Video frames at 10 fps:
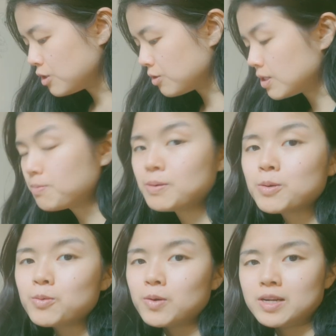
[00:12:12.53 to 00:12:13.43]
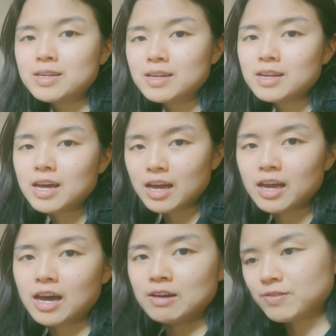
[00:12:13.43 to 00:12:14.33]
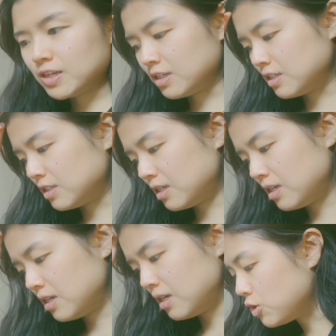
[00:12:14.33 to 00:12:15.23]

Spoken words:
So tip number 1 I have is